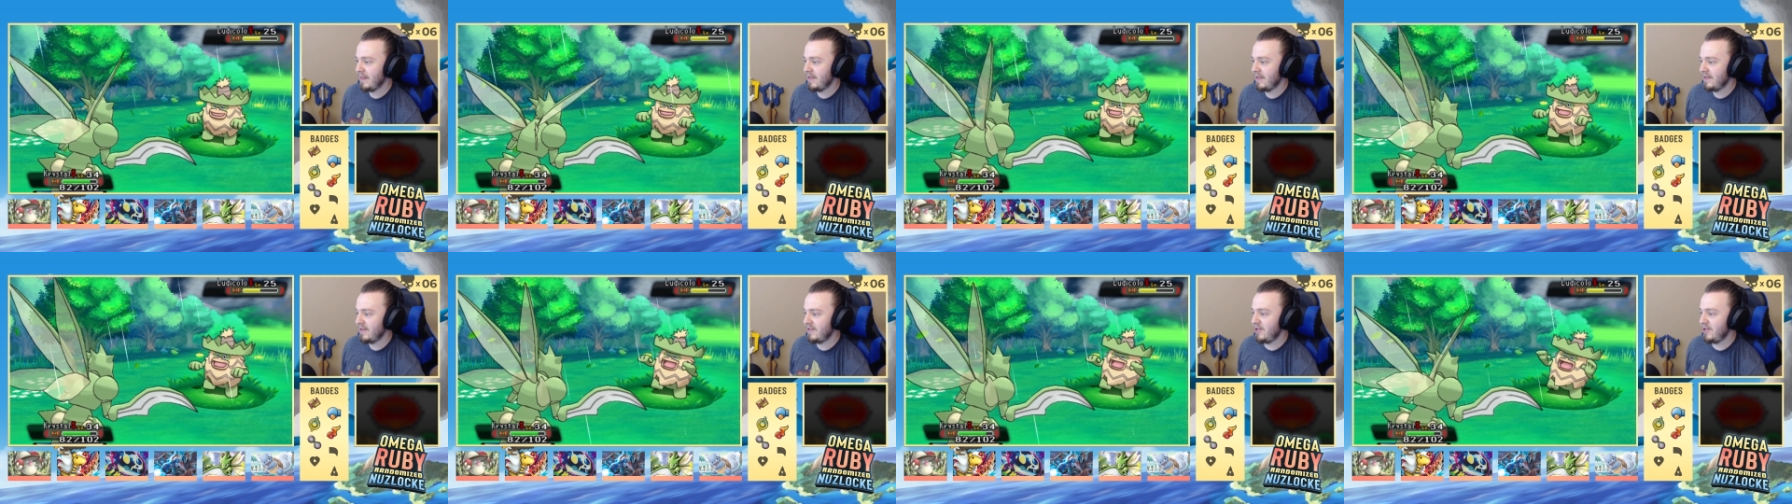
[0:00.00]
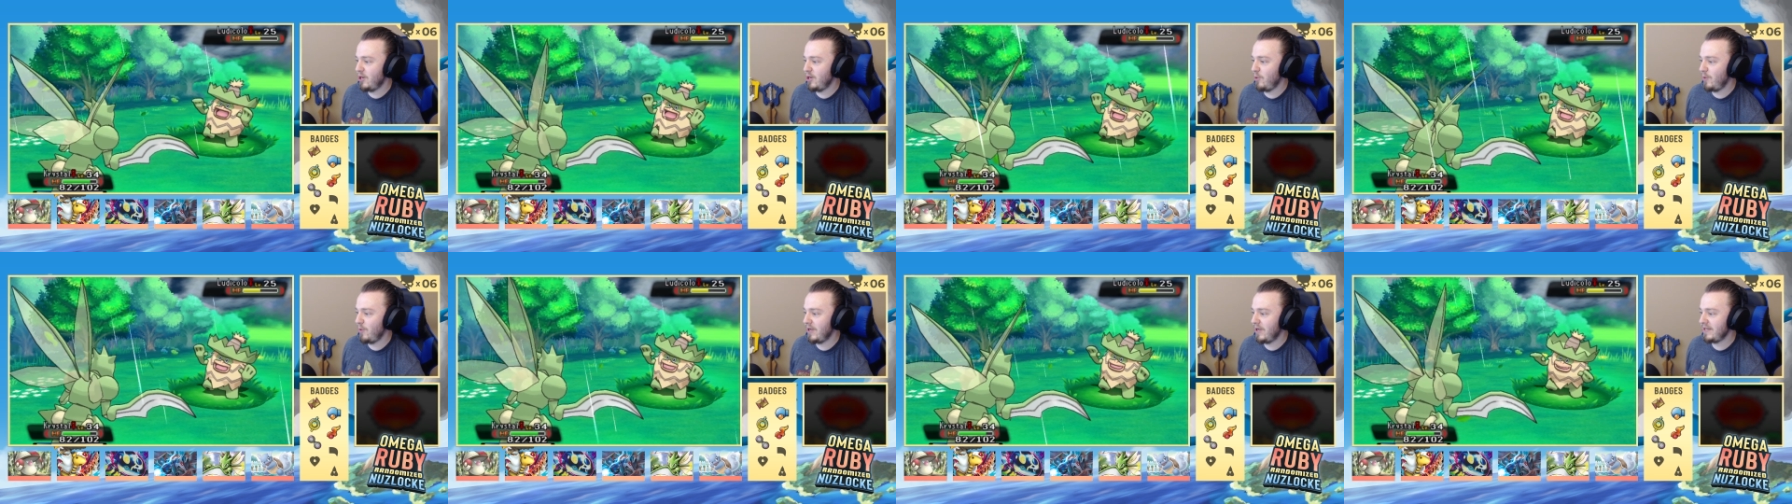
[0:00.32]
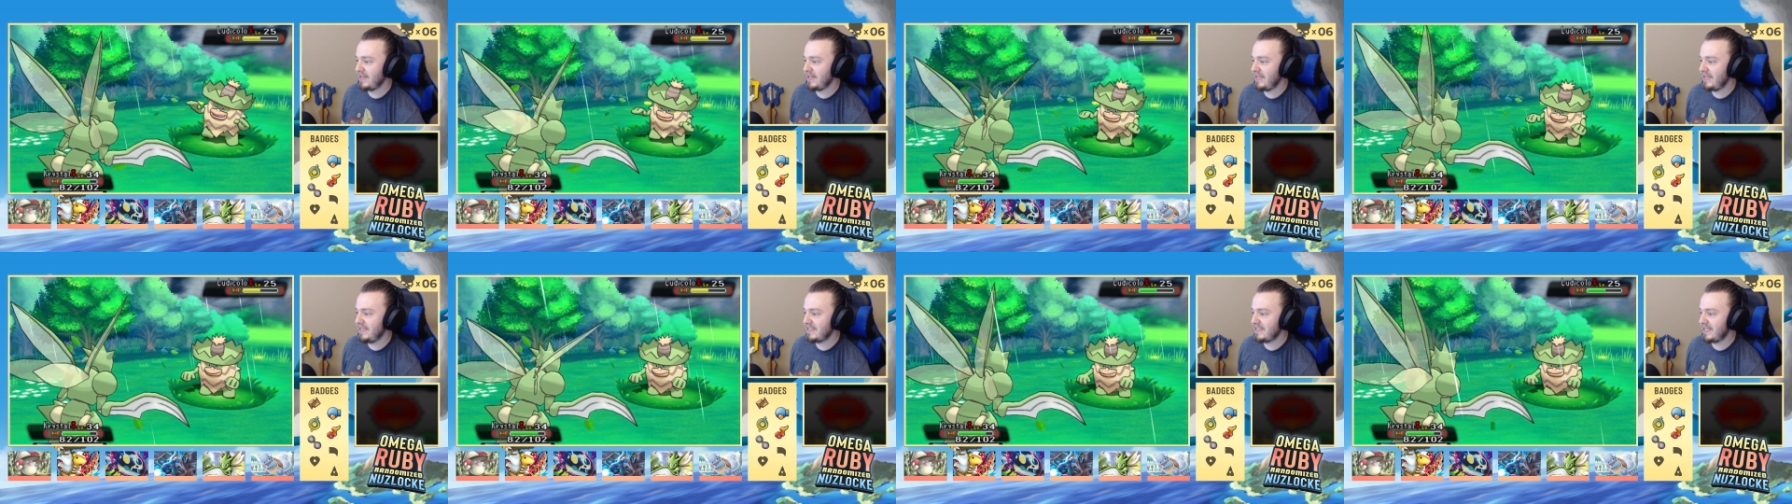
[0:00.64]
You know what?
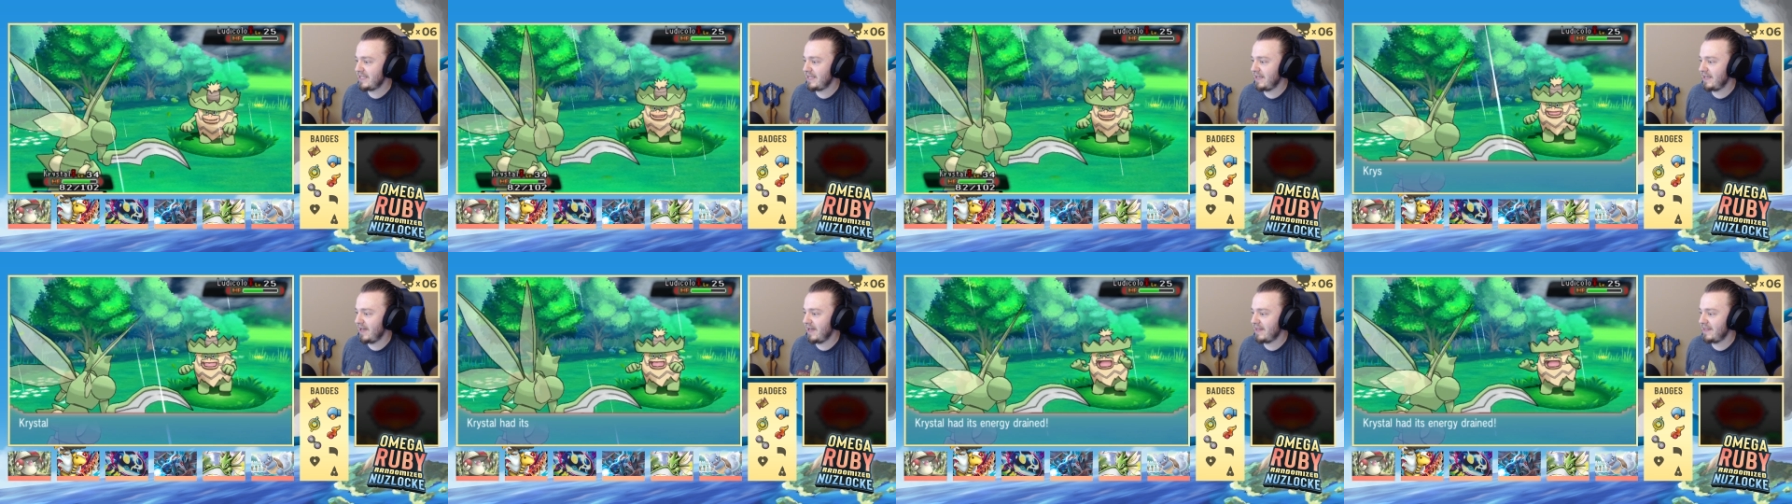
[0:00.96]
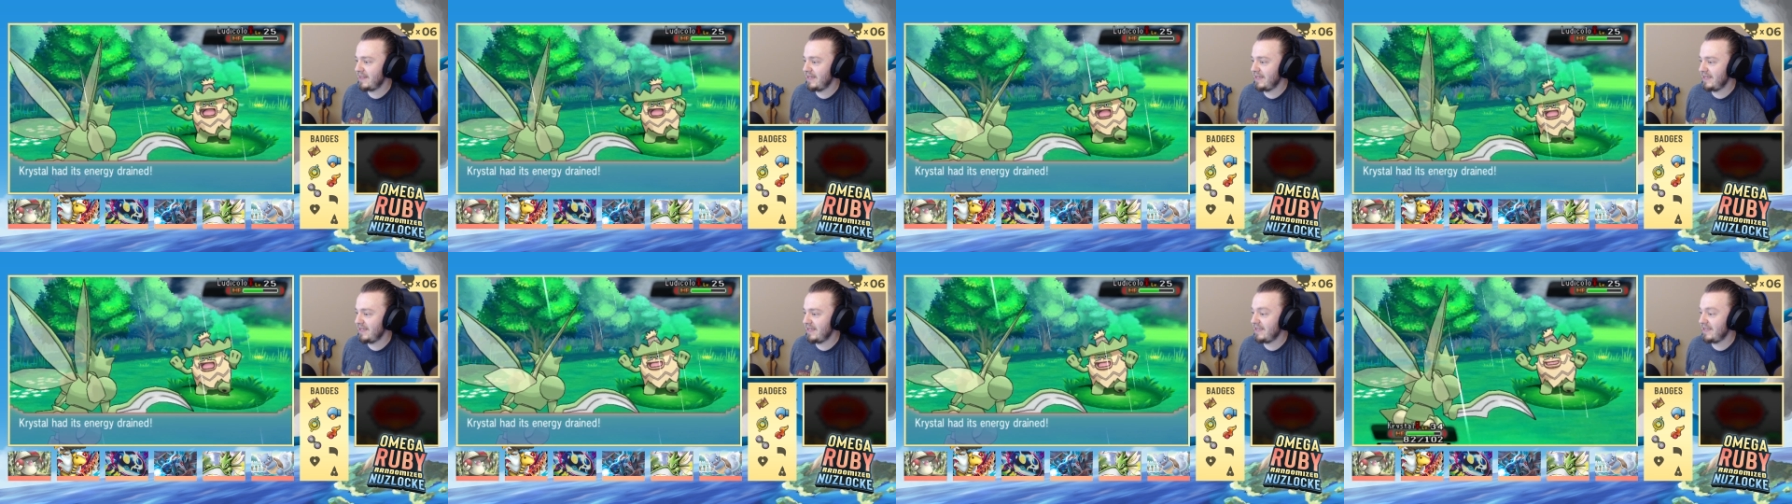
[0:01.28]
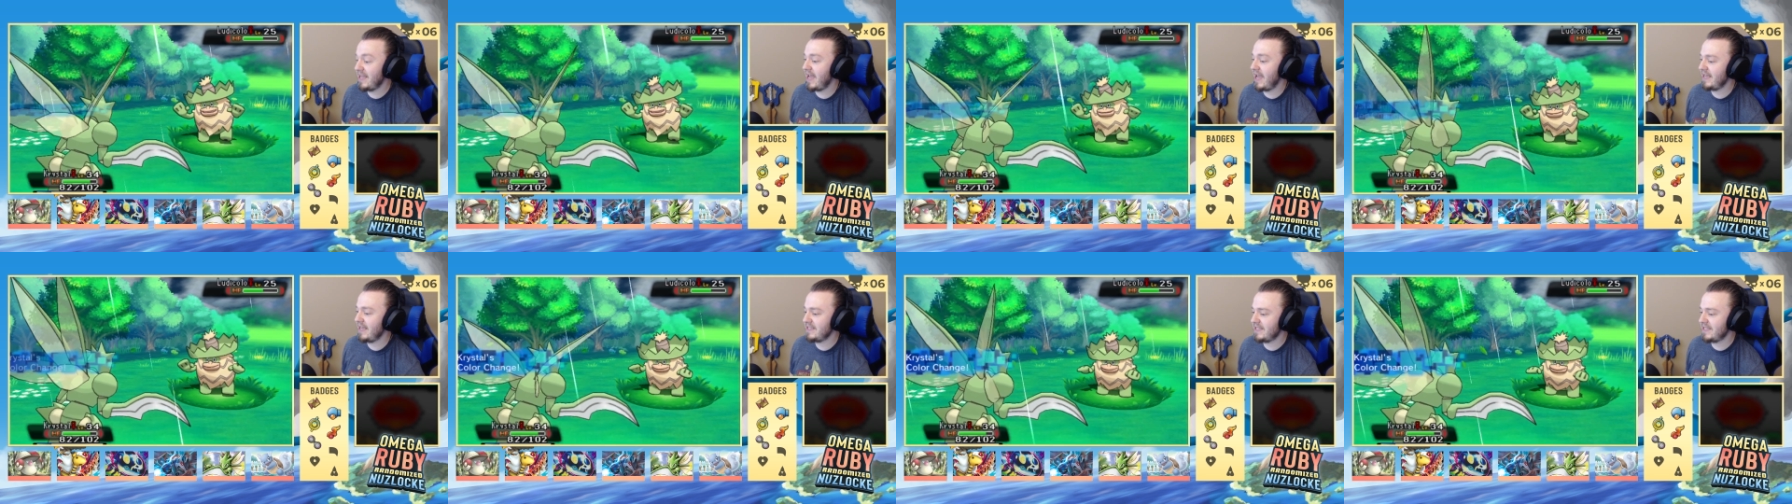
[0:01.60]
I think
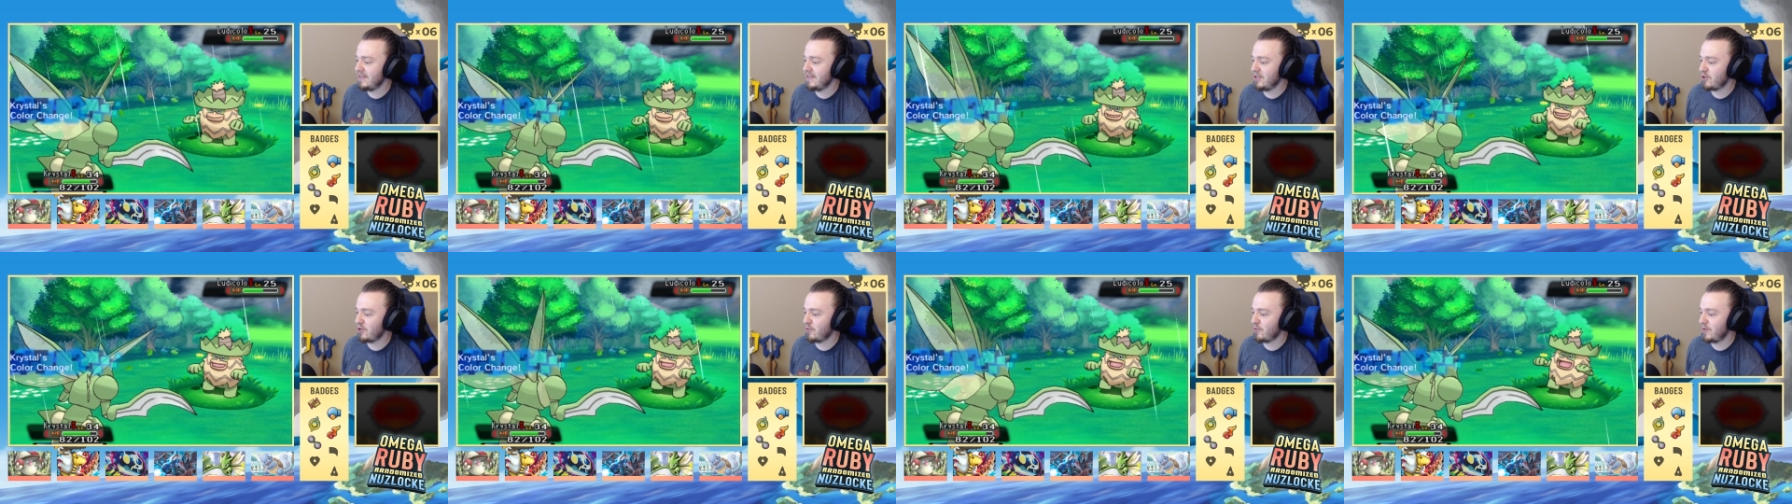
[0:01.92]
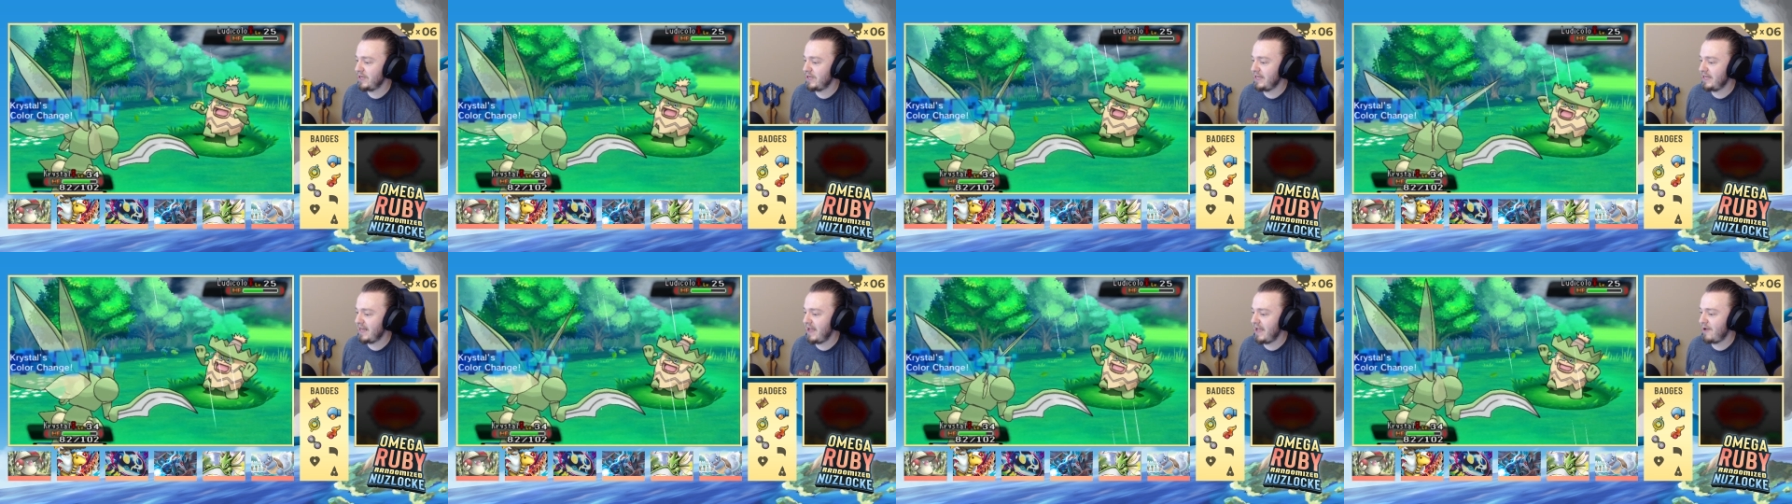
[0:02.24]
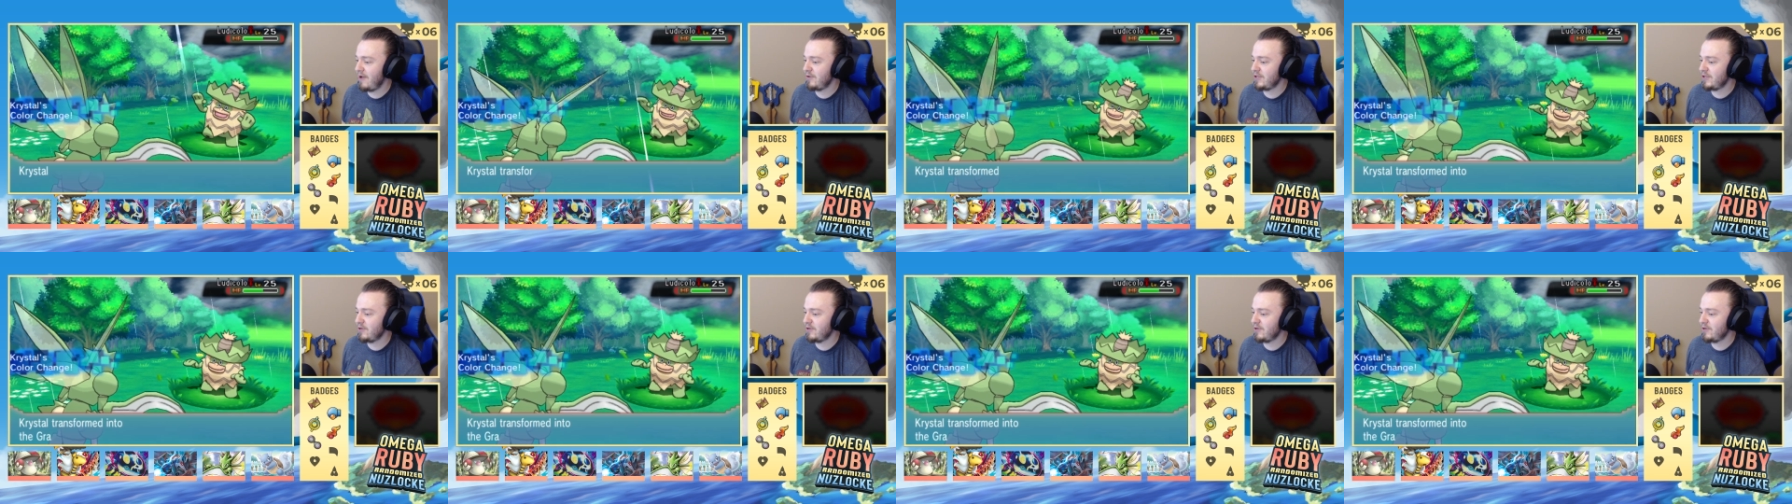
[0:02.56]
he's in the green now.